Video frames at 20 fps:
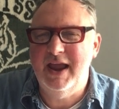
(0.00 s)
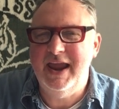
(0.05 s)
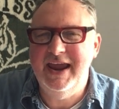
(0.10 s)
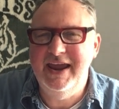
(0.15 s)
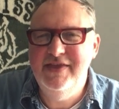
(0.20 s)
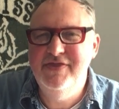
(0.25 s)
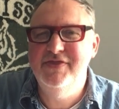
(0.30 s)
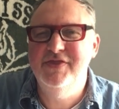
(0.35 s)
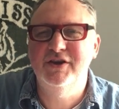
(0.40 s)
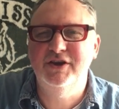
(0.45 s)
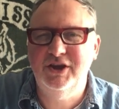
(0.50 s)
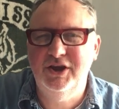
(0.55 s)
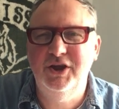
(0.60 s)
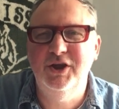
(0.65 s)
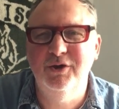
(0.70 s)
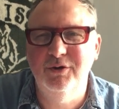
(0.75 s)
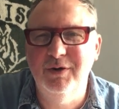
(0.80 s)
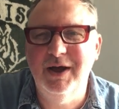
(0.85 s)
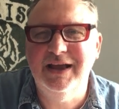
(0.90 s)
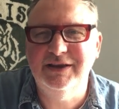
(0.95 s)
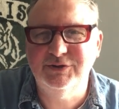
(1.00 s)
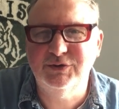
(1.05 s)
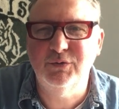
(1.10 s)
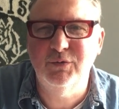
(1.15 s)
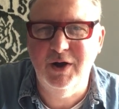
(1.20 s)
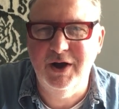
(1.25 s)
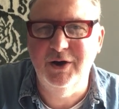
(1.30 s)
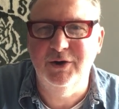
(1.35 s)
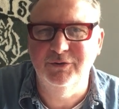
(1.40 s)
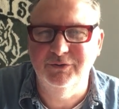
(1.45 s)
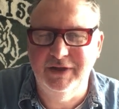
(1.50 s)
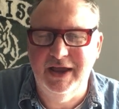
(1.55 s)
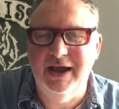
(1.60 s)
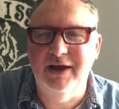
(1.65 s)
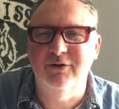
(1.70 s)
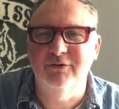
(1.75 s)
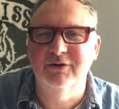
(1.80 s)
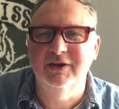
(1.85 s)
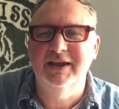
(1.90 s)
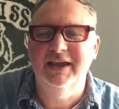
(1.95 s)
in the queue as well
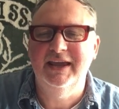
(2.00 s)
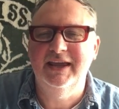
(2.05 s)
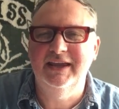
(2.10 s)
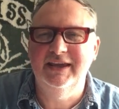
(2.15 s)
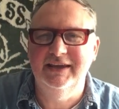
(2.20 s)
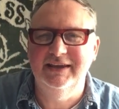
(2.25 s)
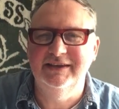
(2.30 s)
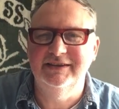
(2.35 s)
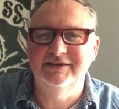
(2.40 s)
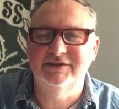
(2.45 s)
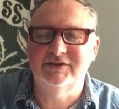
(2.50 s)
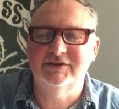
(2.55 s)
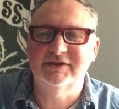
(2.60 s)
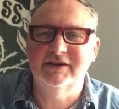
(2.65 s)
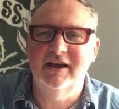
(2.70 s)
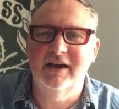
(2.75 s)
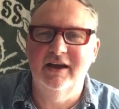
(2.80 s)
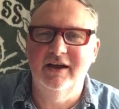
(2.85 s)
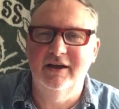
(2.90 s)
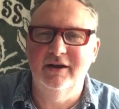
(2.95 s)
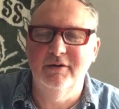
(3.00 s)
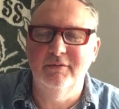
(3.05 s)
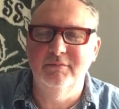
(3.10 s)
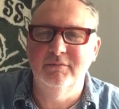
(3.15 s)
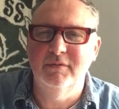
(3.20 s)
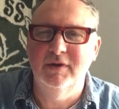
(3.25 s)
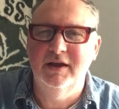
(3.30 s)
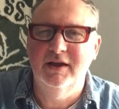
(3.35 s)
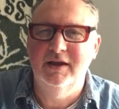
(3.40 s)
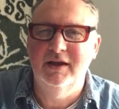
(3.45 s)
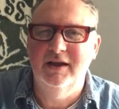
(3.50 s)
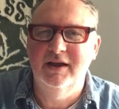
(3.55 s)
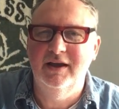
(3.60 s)
now is um,